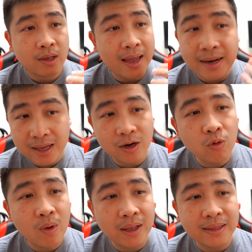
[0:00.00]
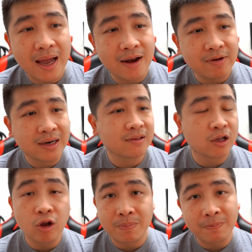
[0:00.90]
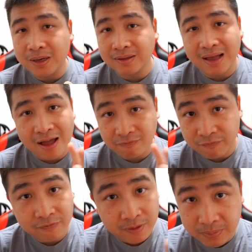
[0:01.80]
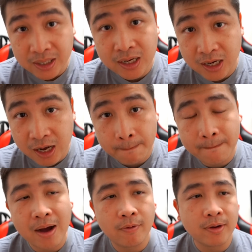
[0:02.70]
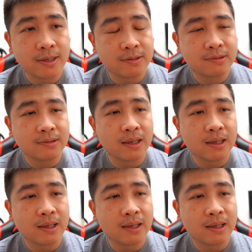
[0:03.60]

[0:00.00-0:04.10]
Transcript: Another one that I realize a lot of people is unfamiliar about is